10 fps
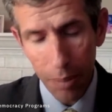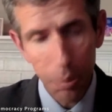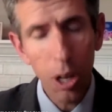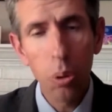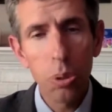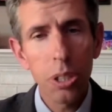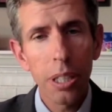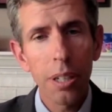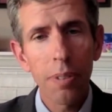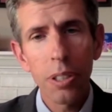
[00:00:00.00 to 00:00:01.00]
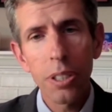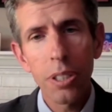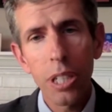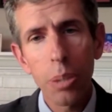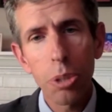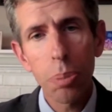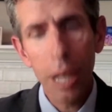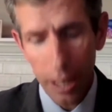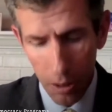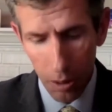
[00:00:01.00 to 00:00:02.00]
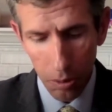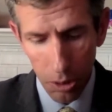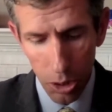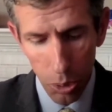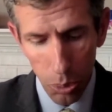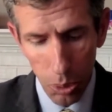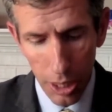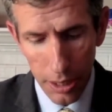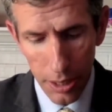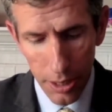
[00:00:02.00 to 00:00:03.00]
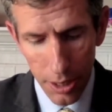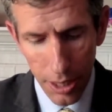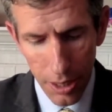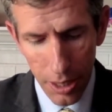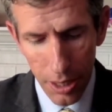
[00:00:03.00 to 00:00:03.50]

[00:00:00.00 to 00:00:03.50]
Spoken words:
be hosting a very distinguished panel to discuss